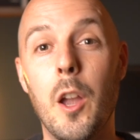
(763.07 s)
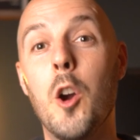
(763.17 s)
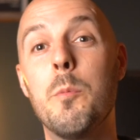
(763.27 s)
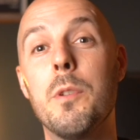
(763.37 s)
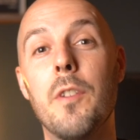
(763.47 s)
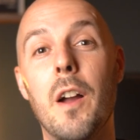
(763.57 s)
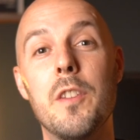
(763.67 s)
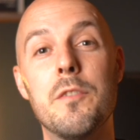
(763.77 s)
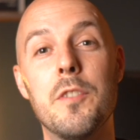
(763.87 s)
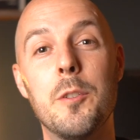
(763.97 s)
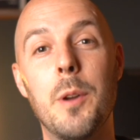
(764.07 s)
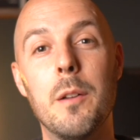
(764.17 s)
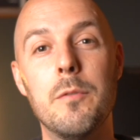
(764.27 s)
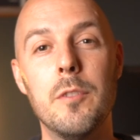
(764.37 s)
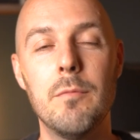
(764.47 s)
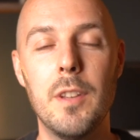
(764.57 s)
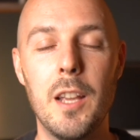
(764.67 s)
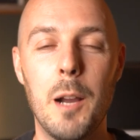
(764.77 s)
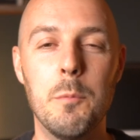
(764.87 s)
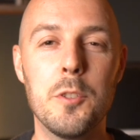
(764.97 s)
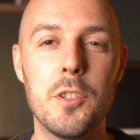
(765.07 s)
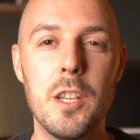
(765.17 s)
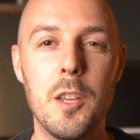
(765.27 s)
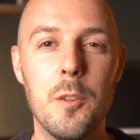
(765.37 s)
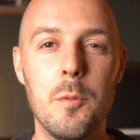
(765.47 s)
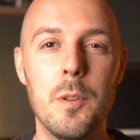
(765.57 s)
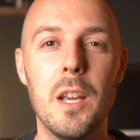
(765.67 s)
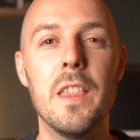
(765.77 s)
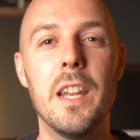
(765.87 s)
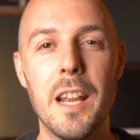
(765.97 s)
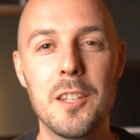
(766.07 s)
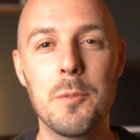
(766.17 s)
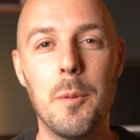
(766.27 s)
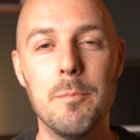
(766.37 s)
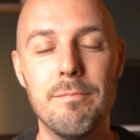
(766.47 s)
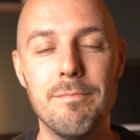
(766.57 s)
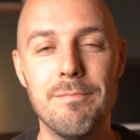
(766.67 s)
I hope you found this video helpful, and we'll see you in the next one.